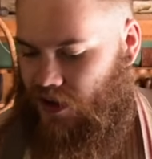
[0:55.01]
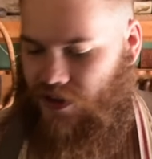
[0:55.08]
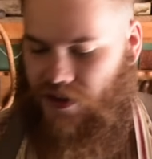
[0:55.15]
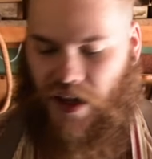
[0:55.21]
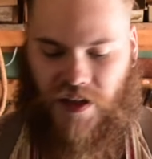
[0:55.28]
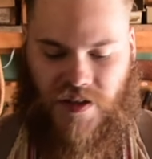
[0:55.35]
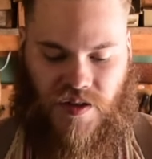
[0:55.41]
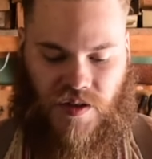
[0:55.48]

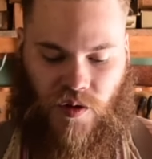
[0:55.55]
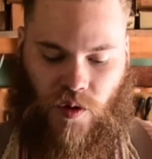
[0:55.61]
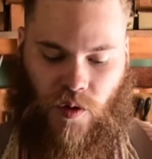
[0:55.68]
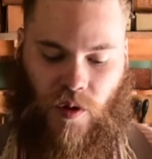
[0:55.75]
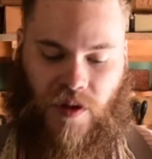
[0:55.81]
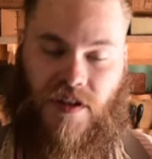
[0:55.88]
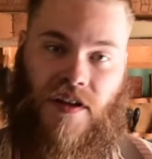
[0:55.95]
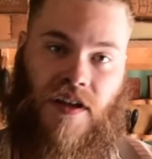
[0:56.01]
Next, you're
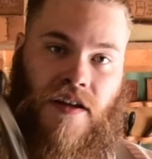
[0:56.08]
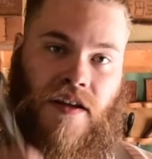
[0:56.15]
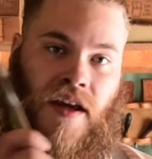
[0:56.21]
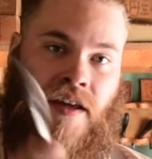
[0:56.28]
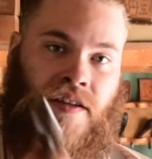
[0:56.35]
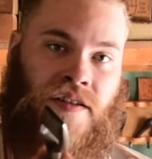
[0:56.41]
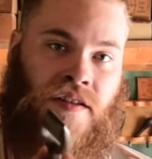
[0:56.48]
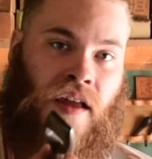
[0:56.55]
going to need
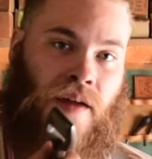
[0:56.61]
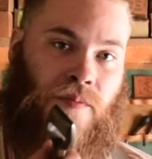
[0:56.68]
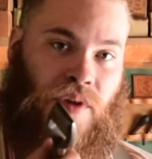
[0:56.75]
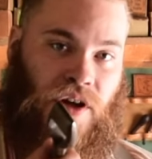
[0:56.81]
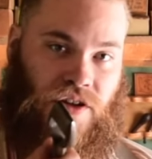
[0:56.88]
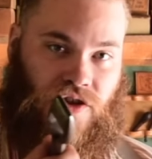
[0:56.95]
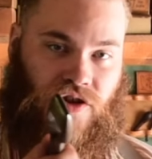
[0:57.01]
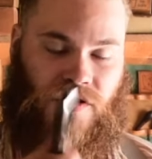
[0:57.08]
a slot
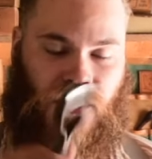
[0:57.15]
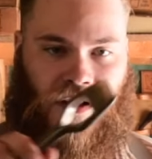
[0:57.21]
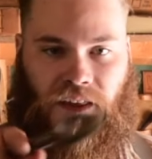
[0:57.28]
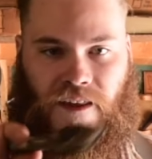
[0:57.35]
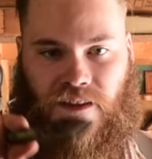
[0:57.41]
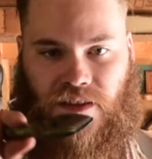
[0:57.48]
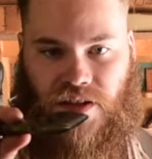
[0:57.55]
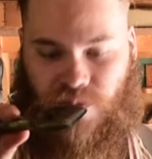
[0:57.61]
punch.
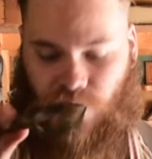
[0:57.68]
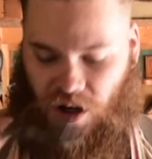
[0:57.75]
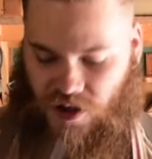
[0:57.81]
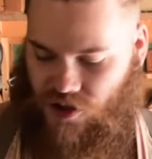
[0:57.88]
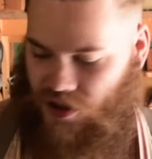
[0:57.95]
This punch